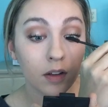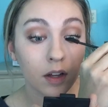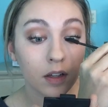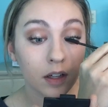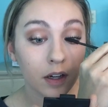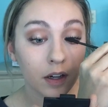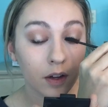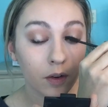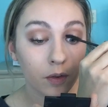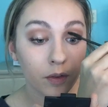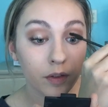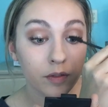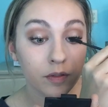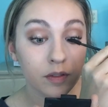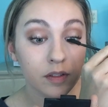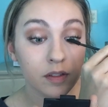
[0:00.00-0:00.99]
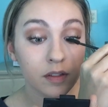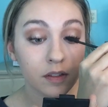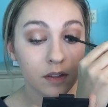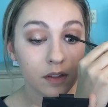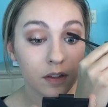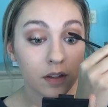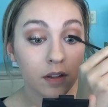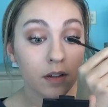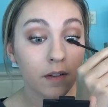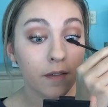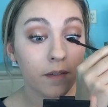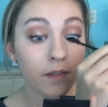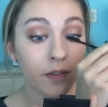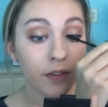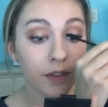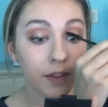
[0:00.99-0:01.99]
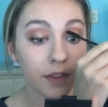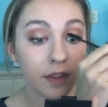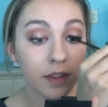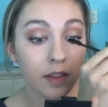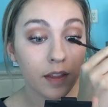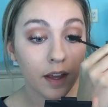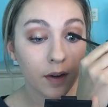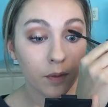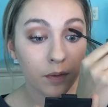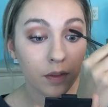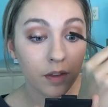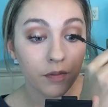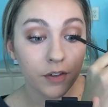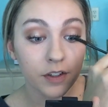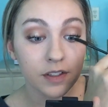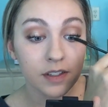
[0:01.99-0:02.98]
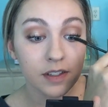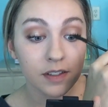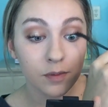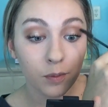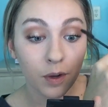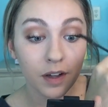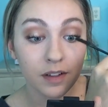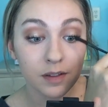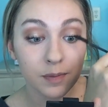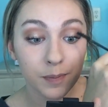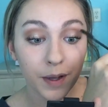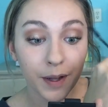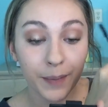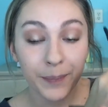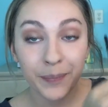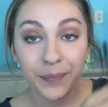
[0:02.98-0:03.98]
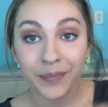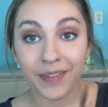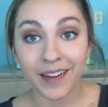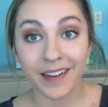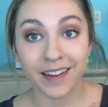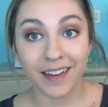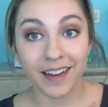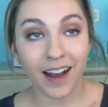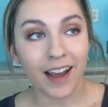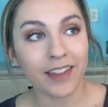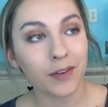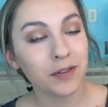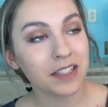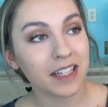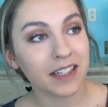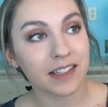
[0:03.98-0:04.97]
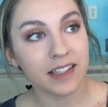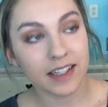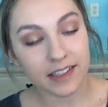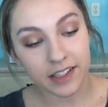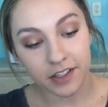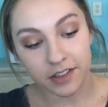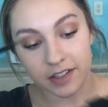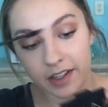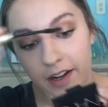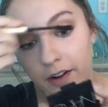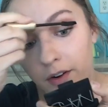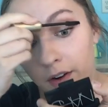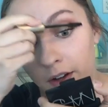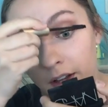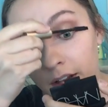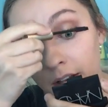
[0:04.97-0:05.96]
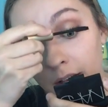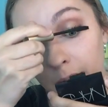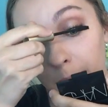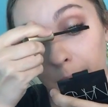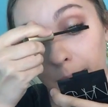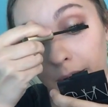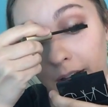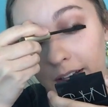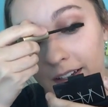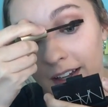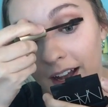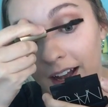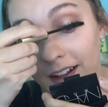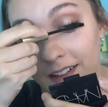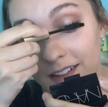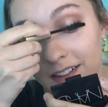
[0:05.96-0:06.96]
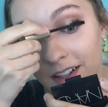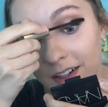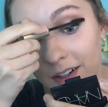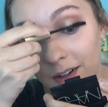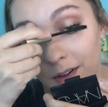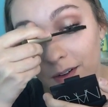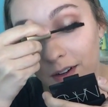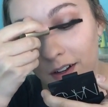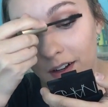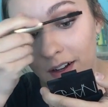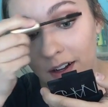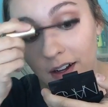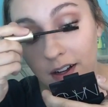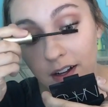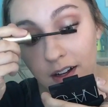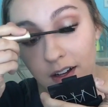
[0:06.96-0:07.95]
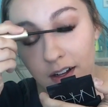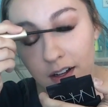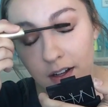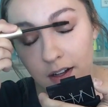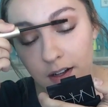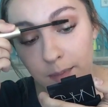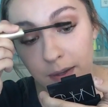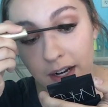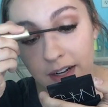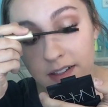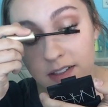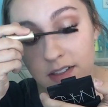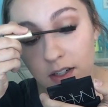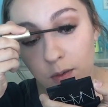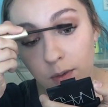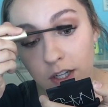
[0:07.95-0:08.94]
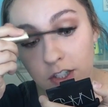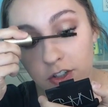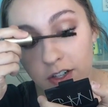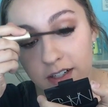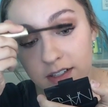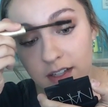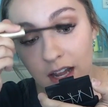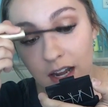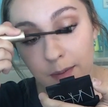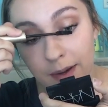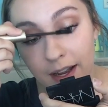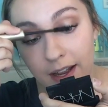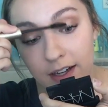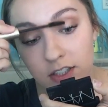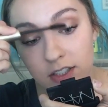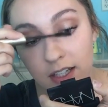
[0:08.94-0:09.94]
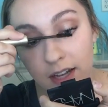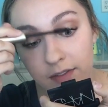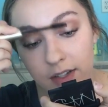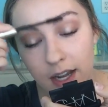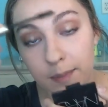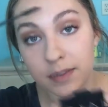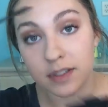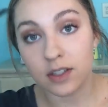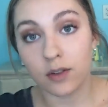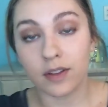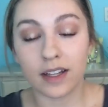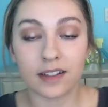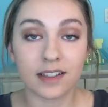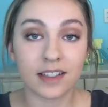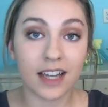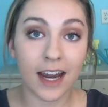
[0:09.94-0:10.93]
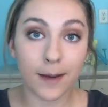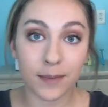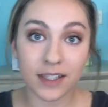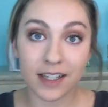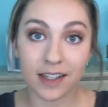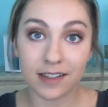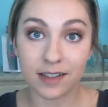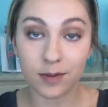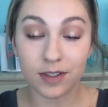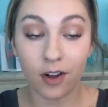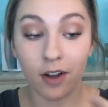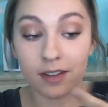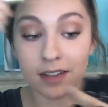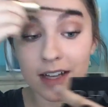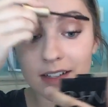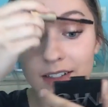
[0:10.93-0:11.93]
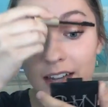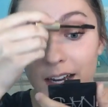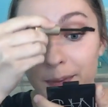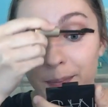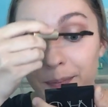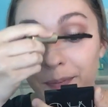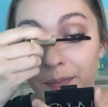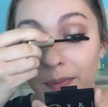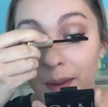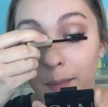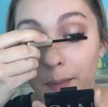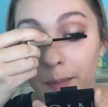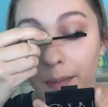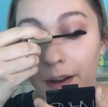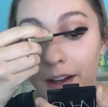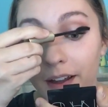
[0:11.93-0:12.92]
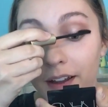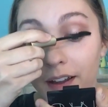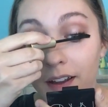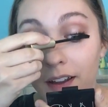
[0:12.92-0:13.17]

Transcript: long ago those like the first season was, but I think it was like 6 years ago. But yeah, so but I still watch Grey's Anatomy. I actually have an episode that's taped because it was on last night. But